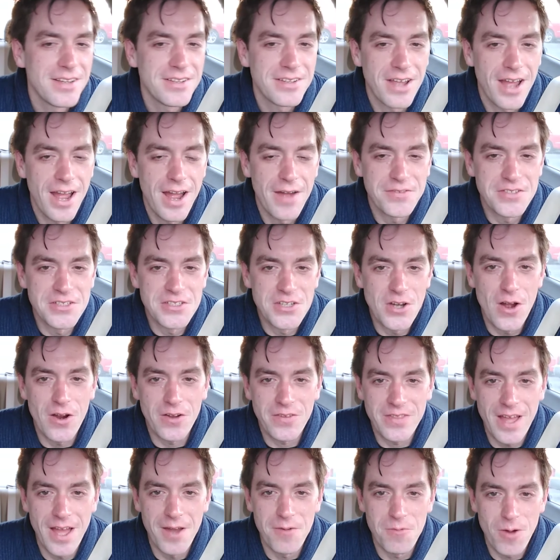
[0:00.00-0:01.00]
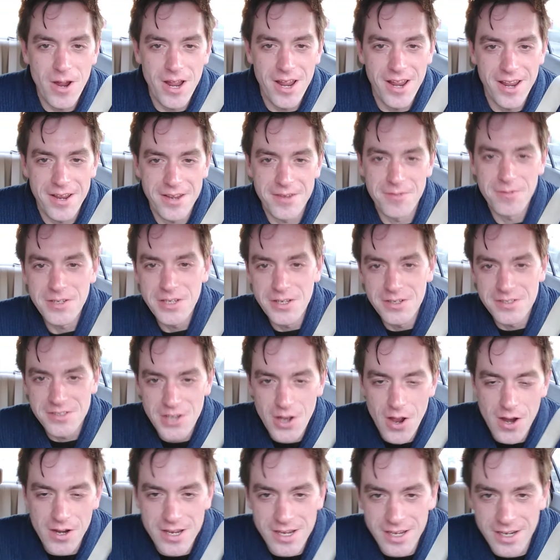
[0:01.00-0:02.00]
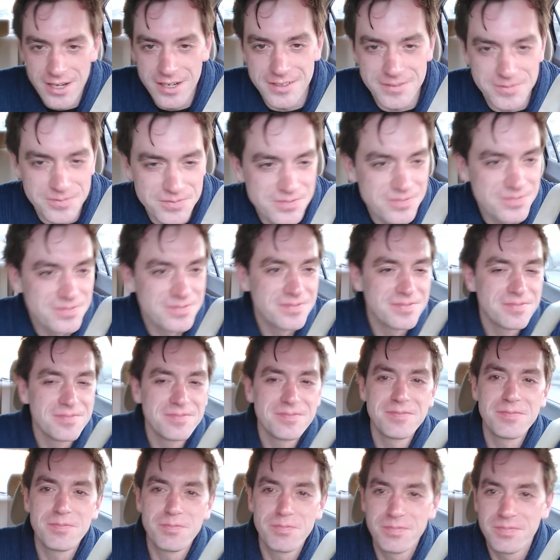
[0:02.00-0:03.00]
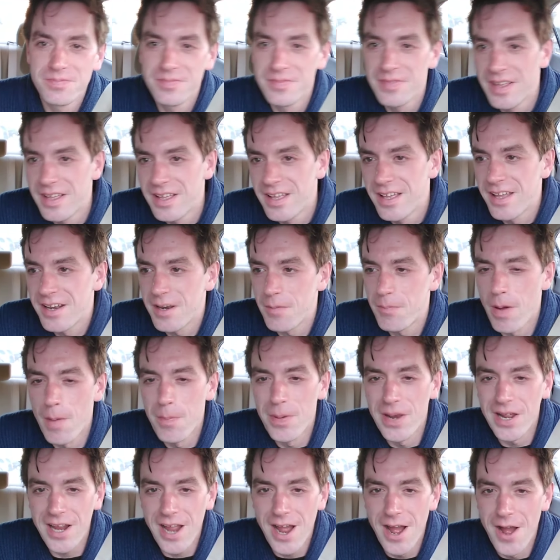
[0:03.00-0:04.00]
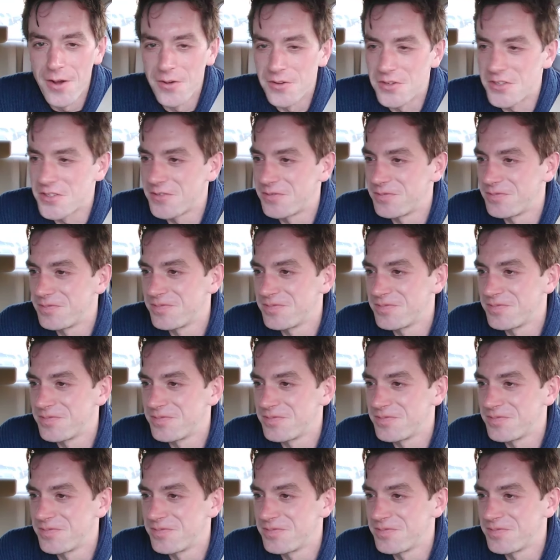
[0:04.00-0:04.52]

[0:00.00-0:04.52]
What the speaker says: you have to talk that way when you're talking in a public house.